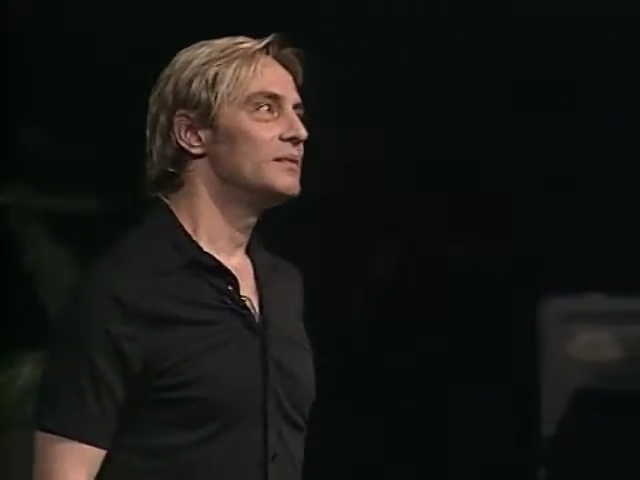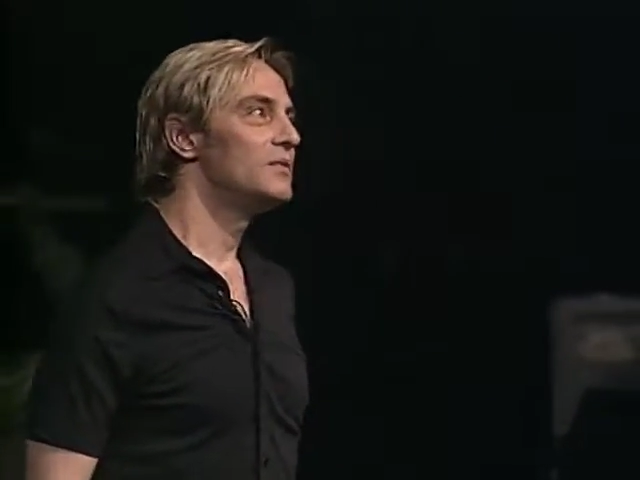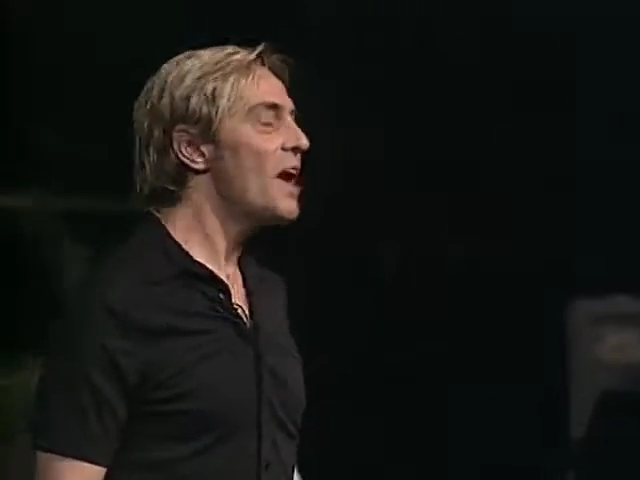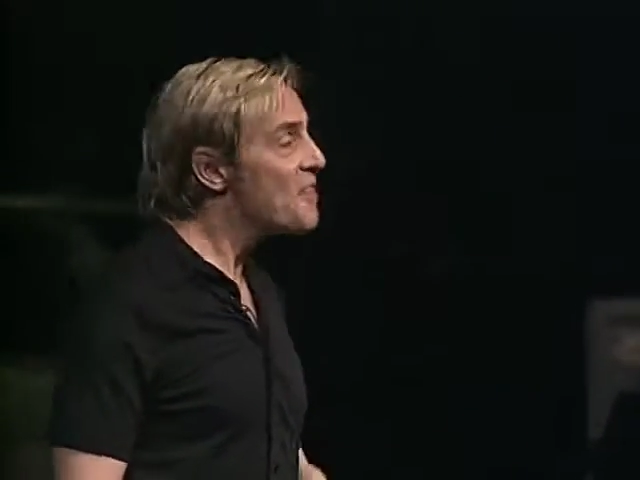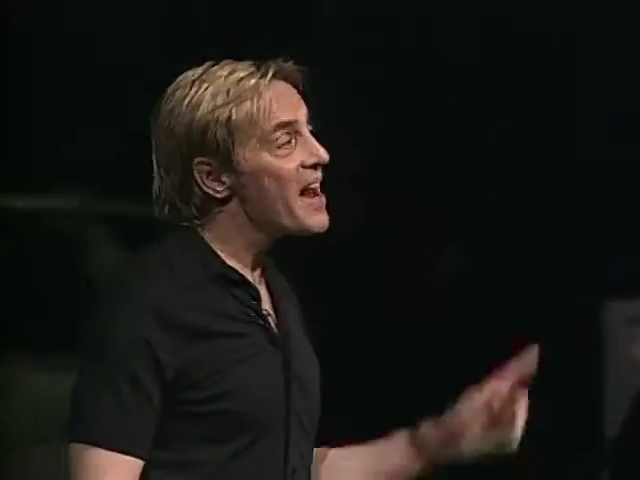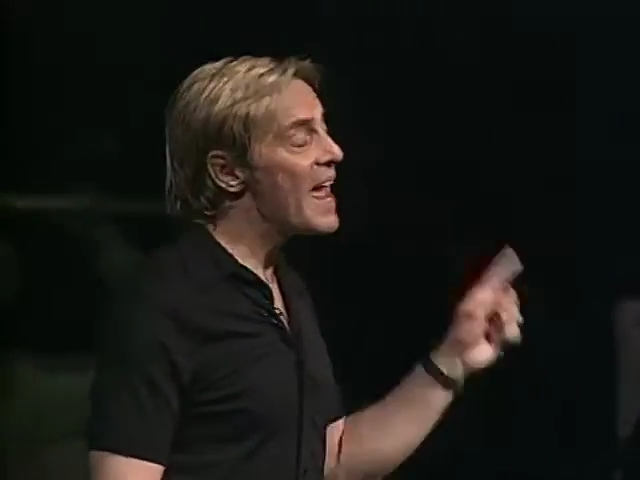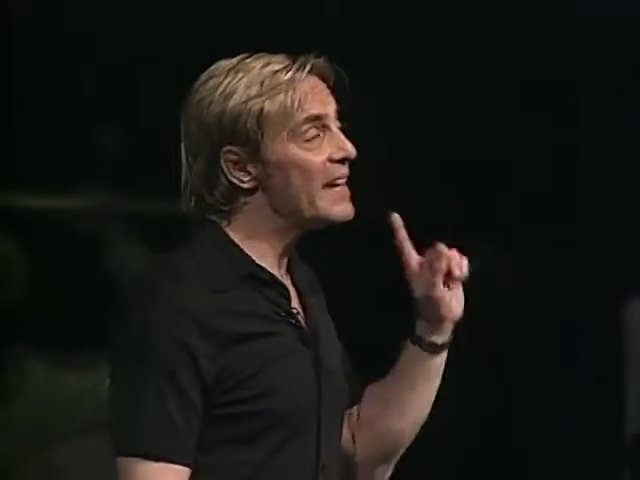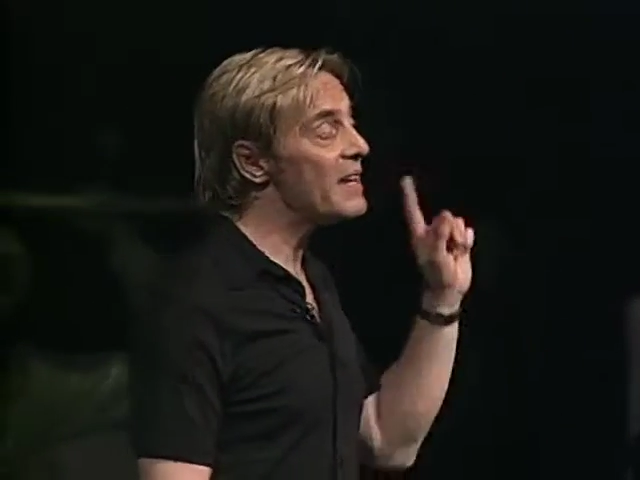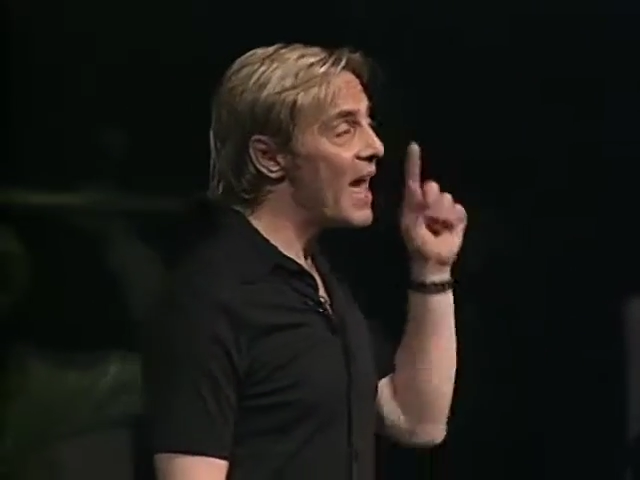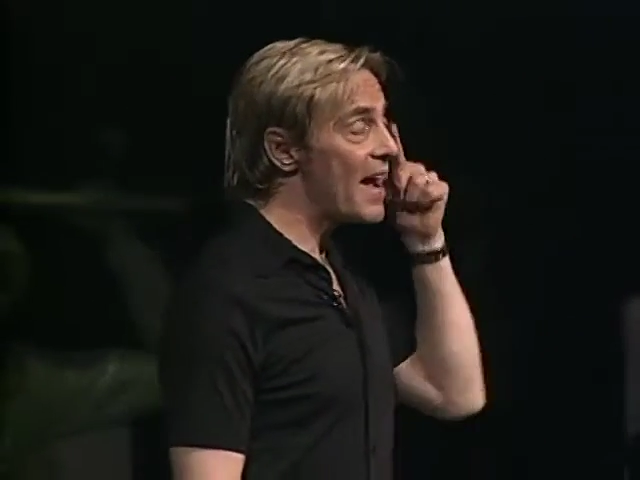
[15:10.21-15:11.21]
Not that
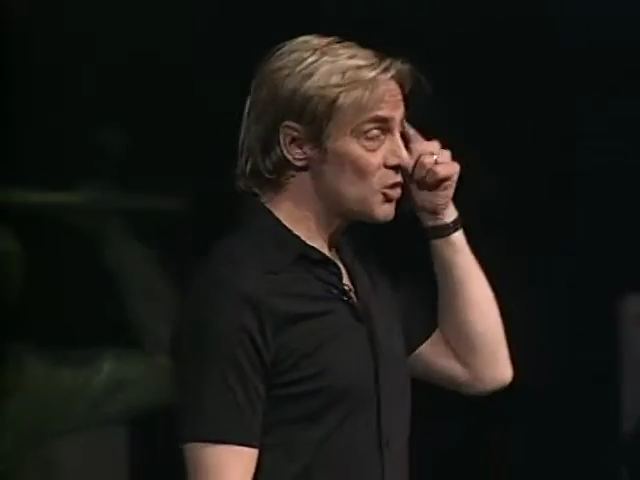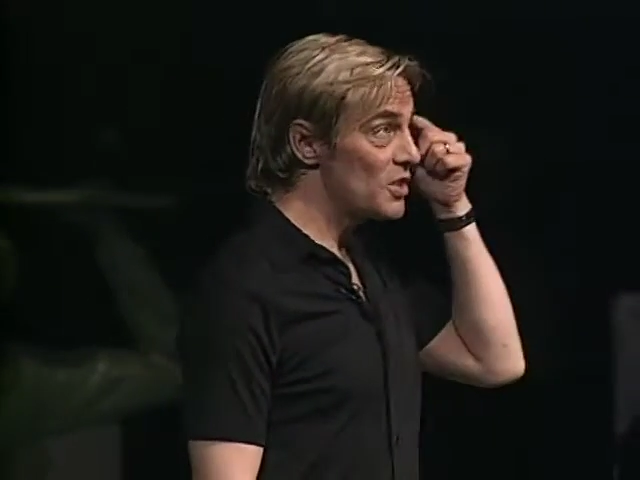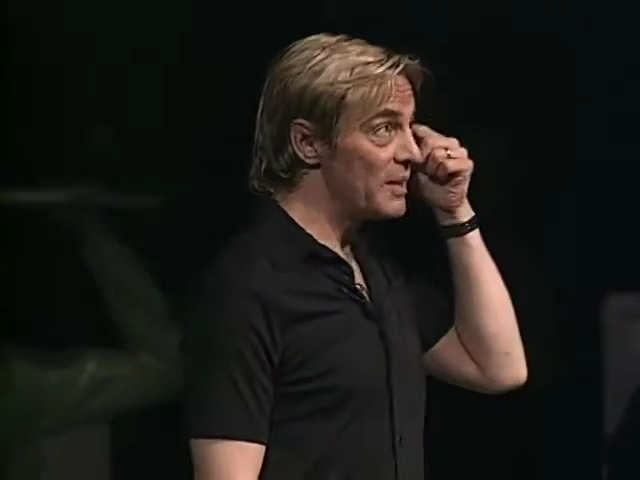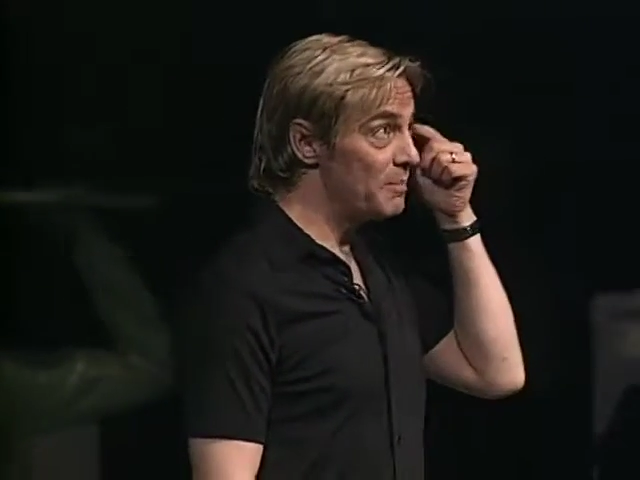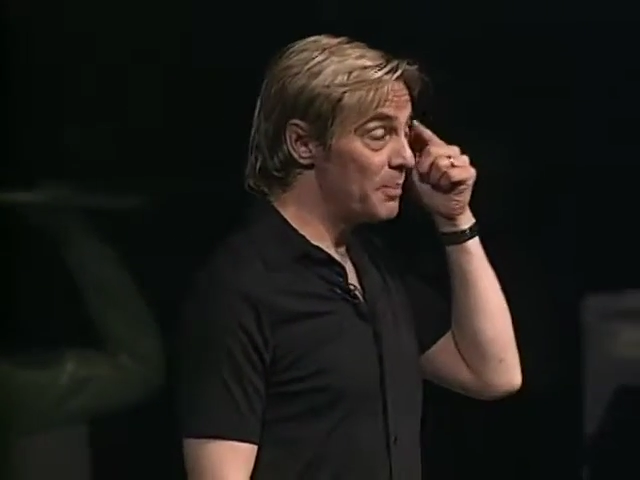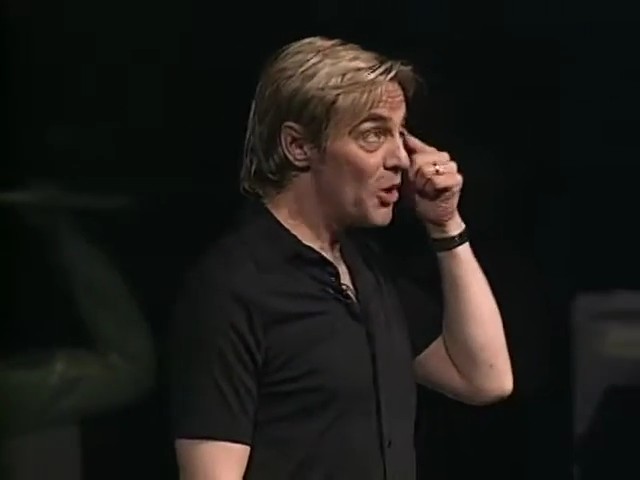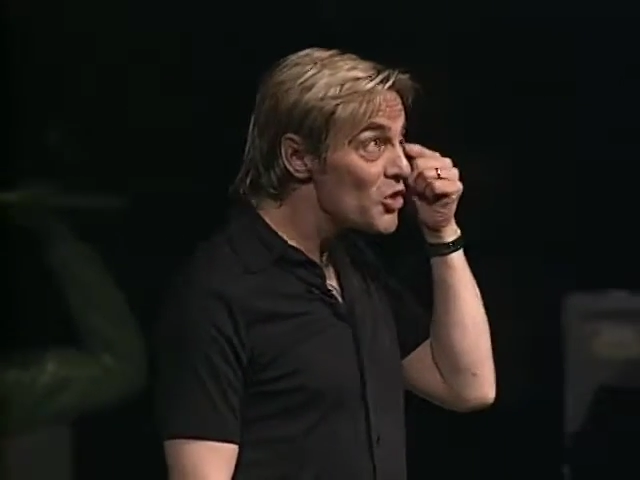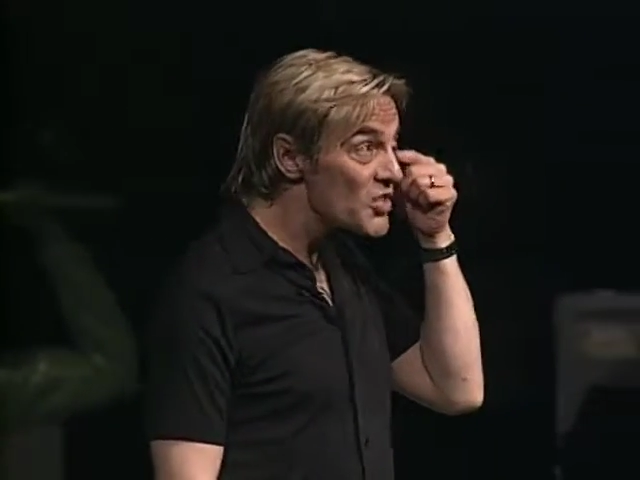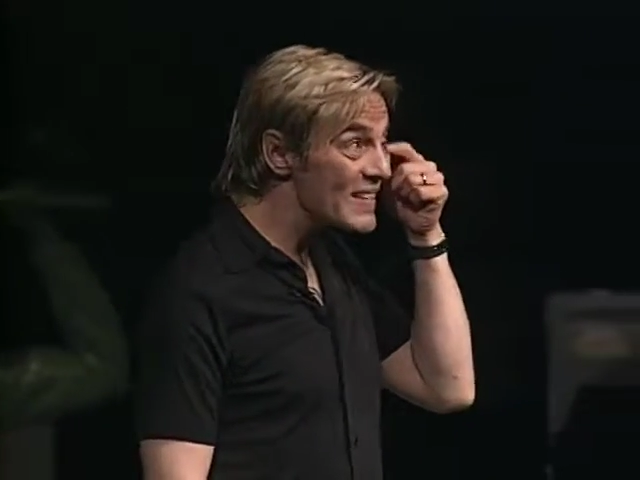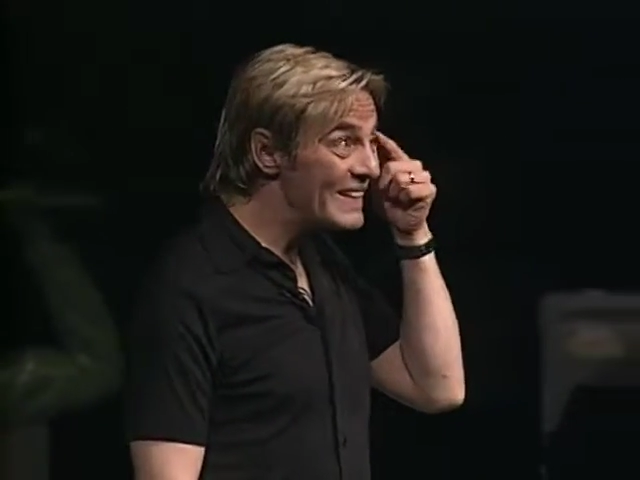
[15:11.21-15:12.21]
I actually
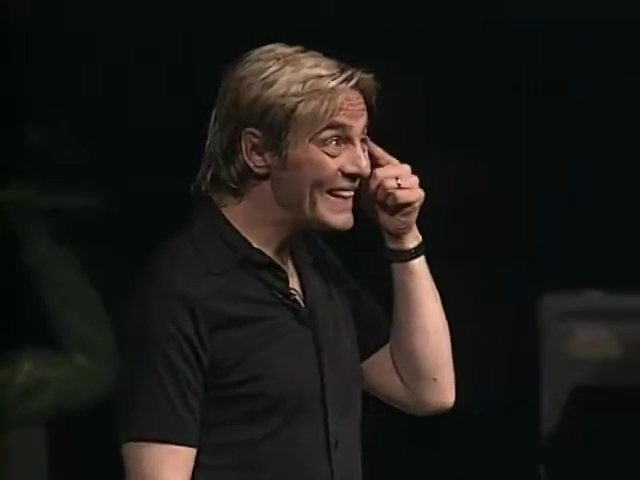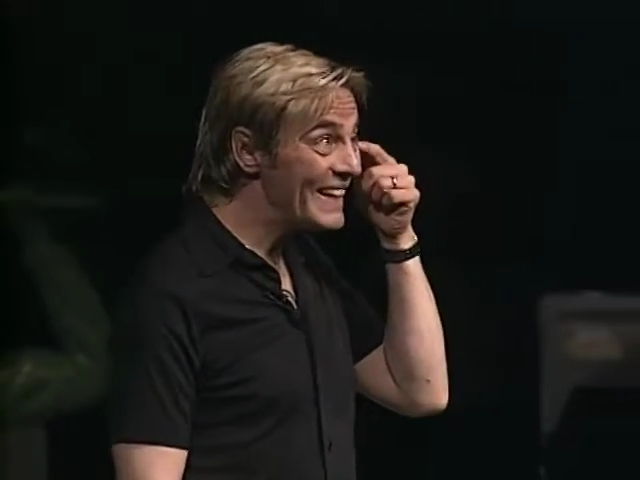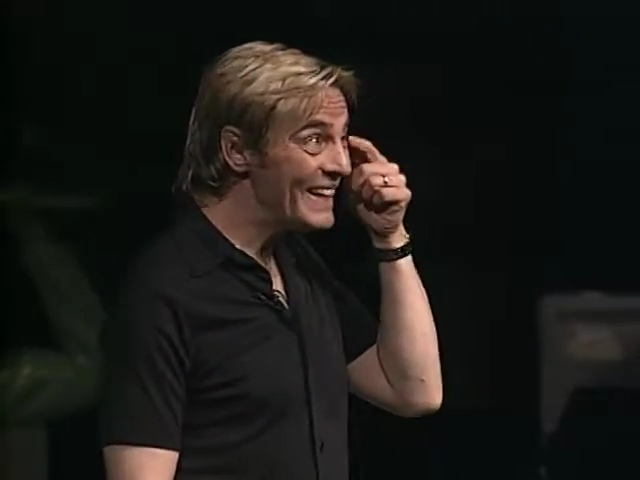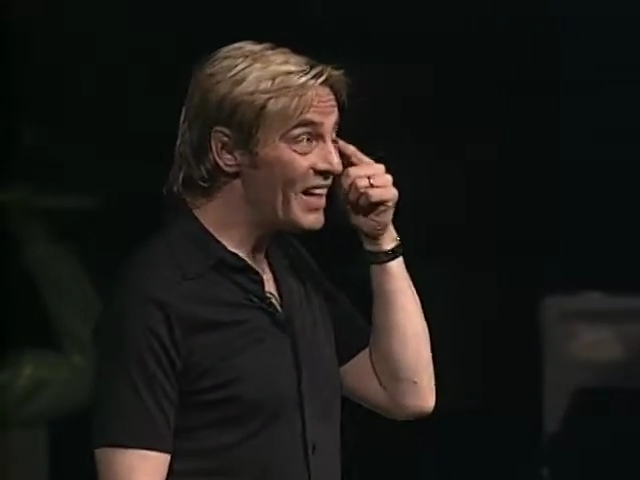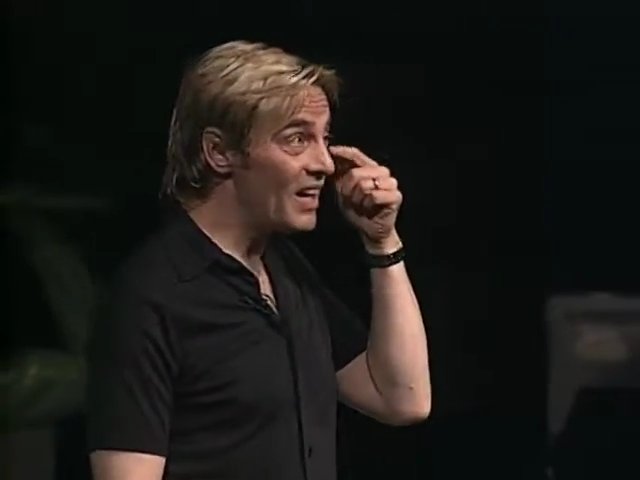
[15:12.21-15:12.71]
personally